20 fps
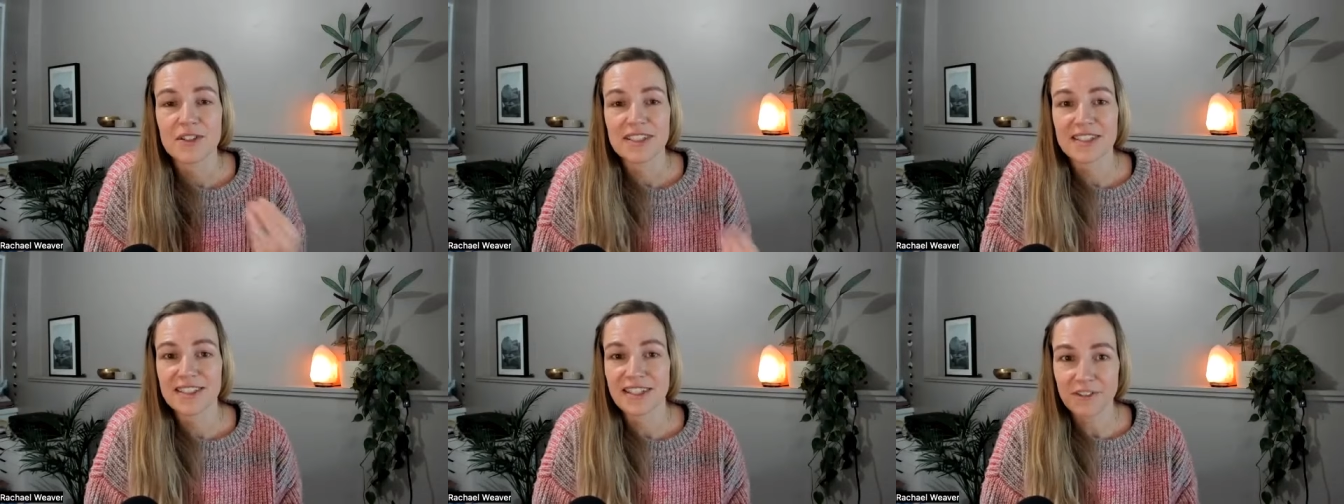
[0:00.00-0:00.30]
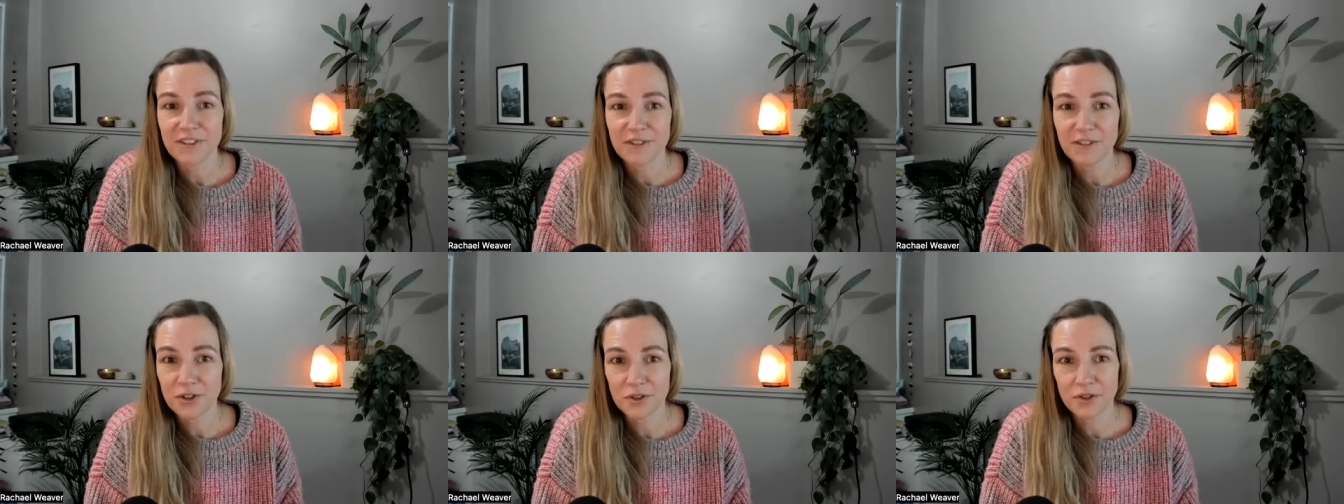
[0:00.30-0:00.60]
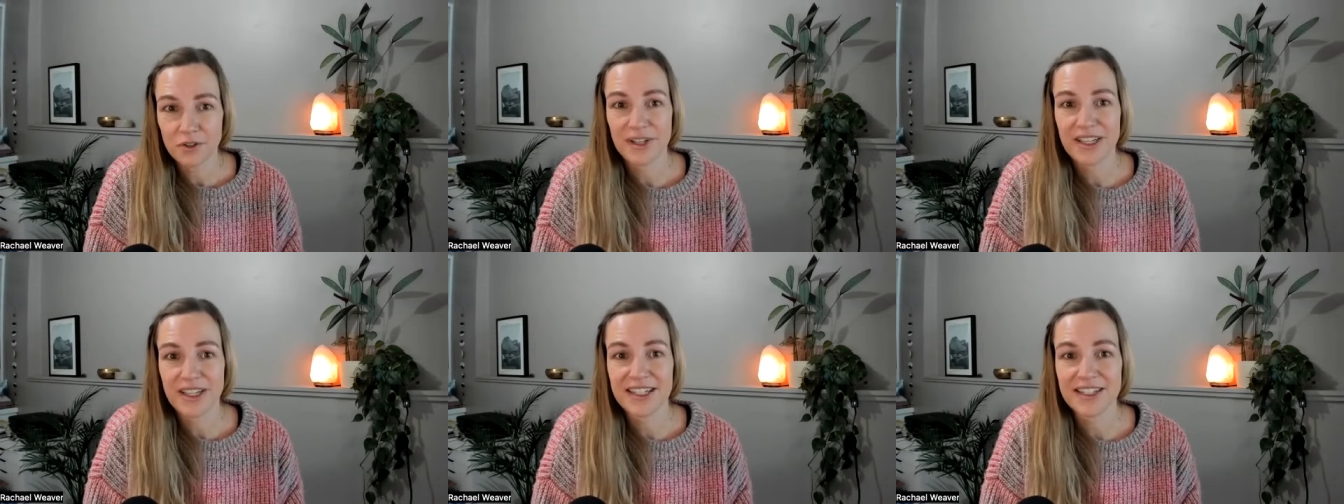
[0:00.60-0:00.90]
to self
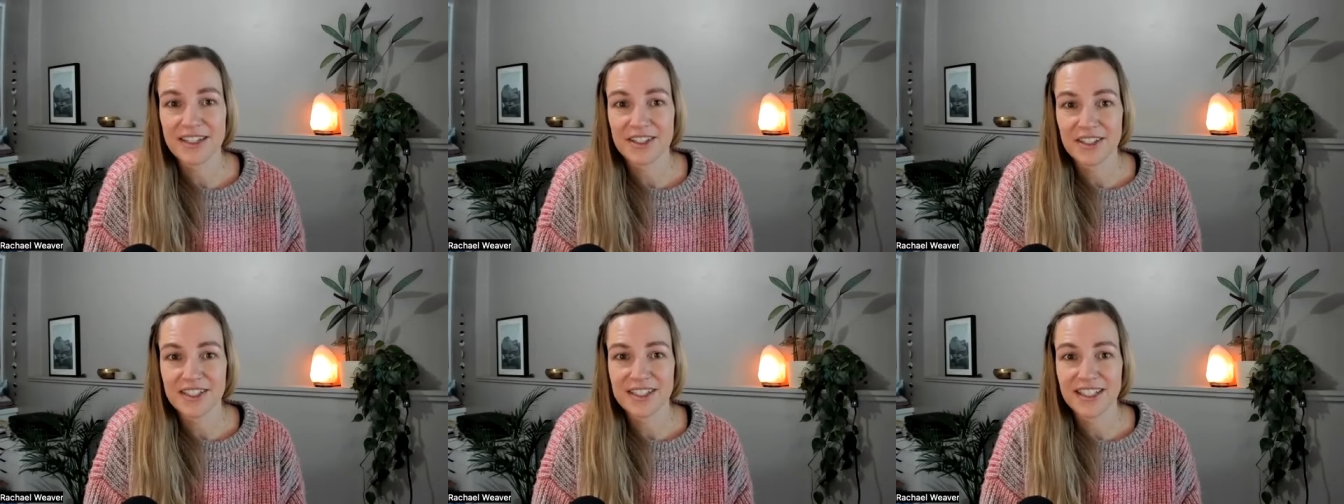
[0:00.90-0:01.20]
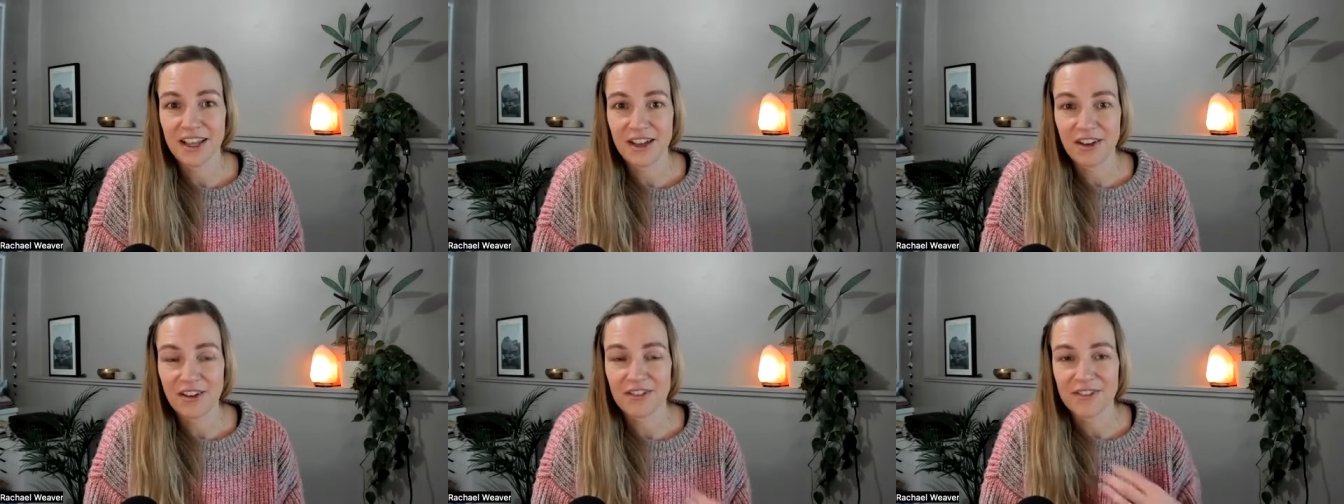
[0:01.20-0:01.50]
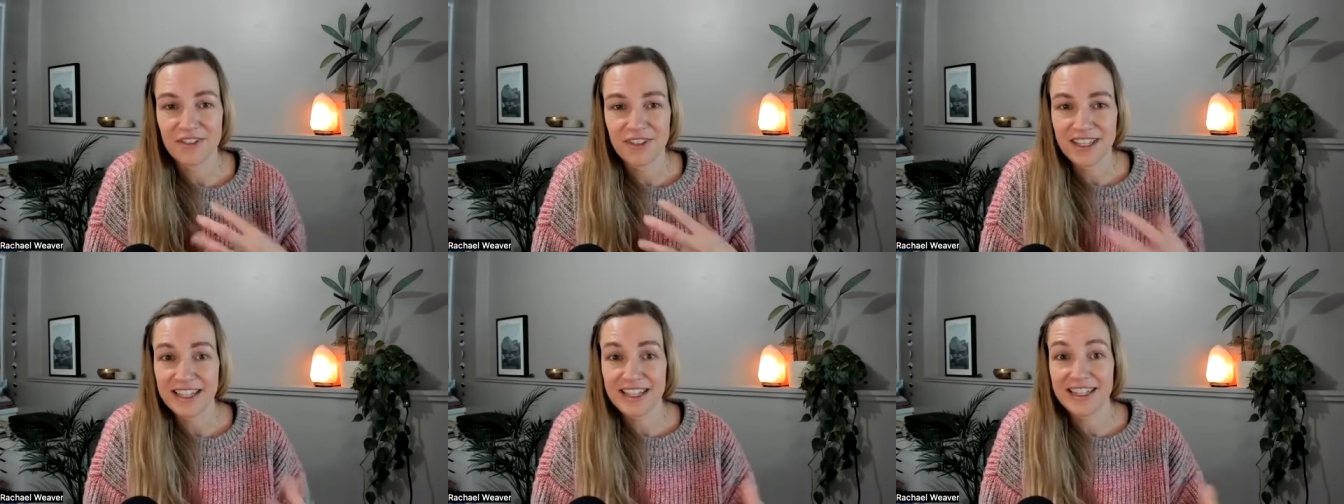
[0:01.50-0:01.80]
anoint
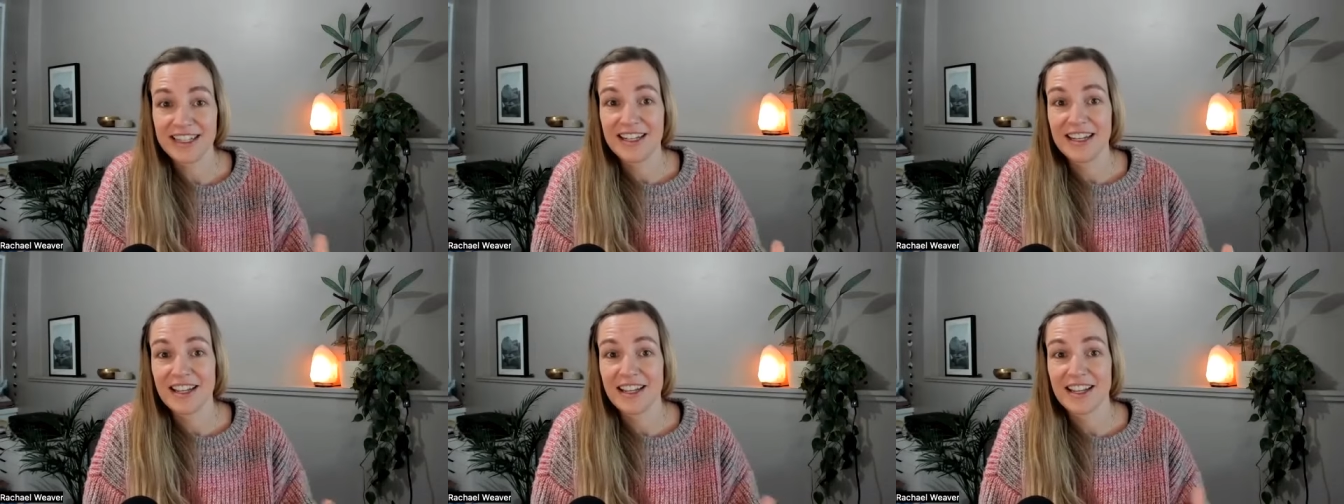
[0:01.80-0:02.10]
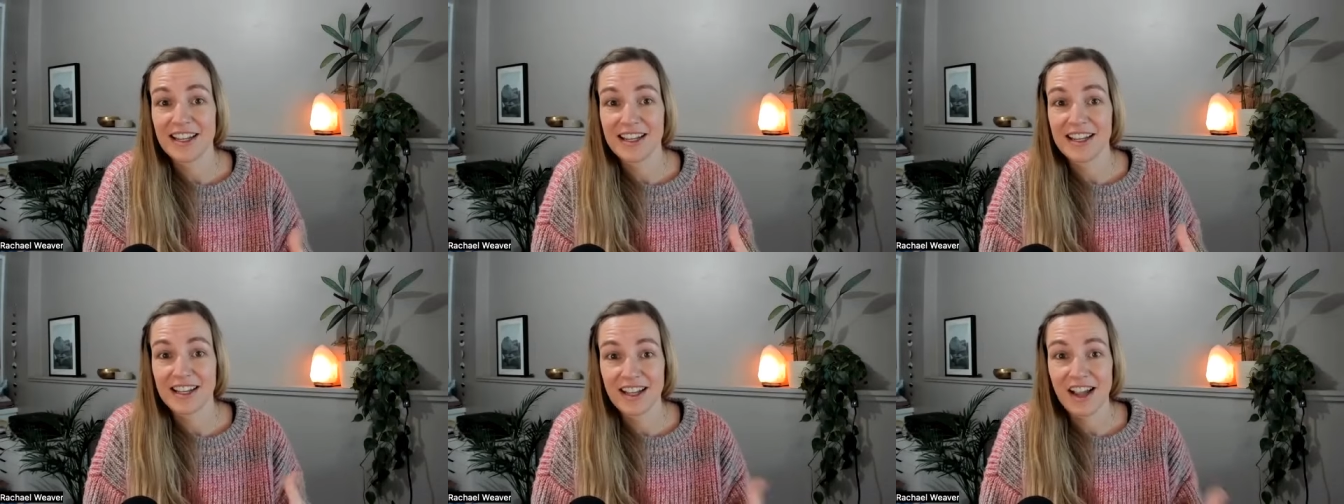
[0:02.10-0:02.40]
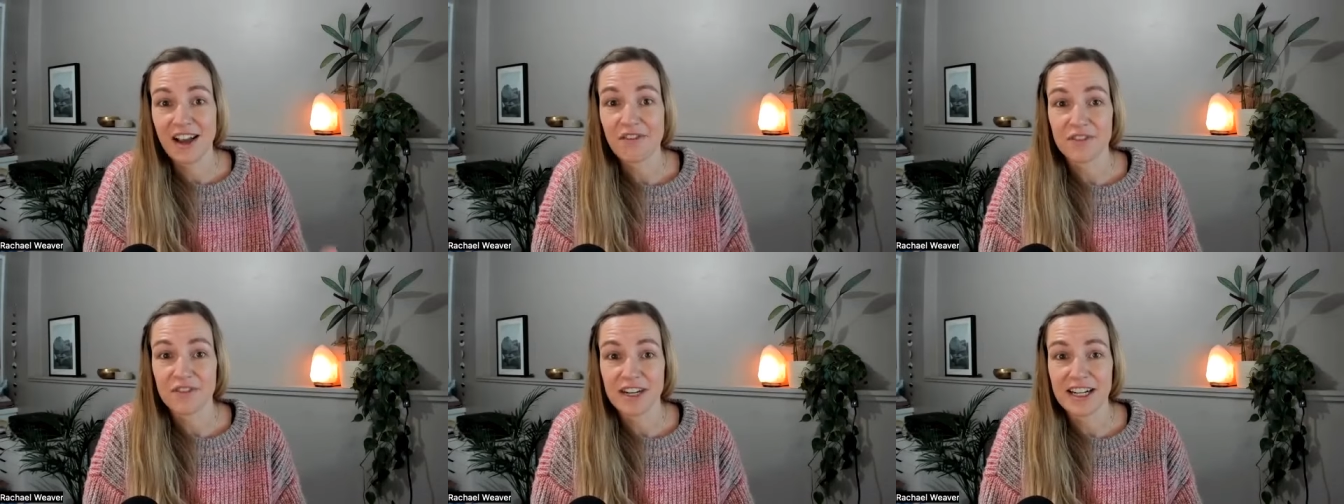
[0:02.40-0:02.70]
yourself in
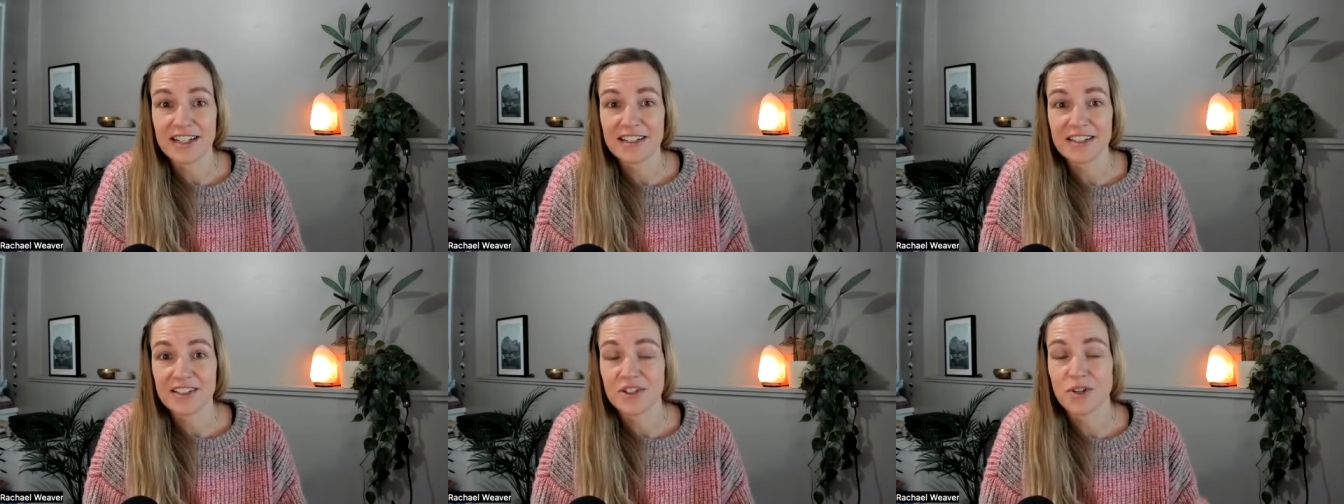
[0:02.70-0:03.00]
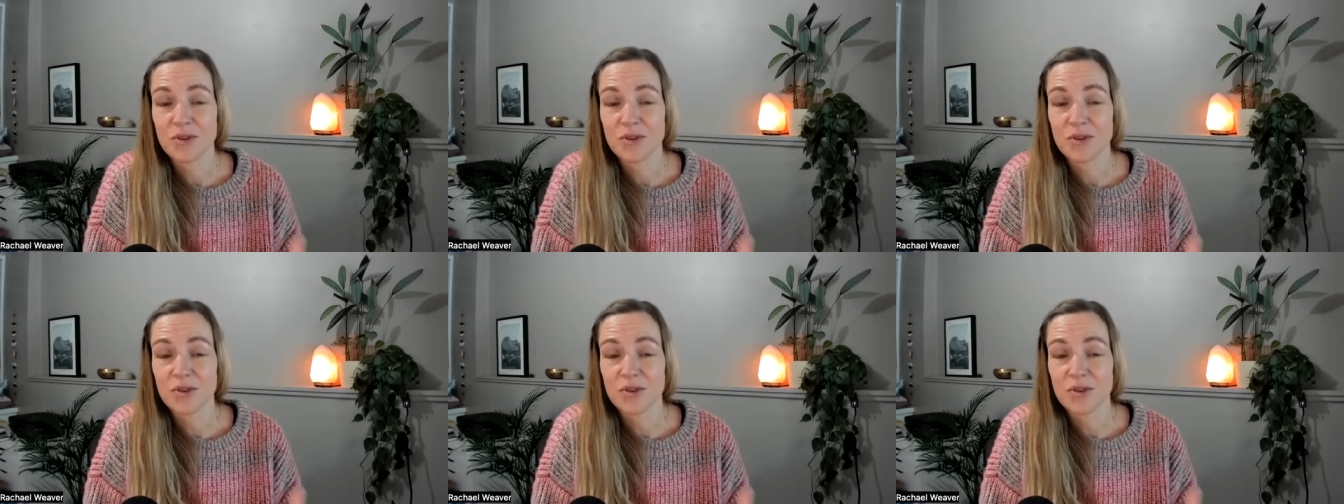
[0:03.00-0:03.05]
confidence.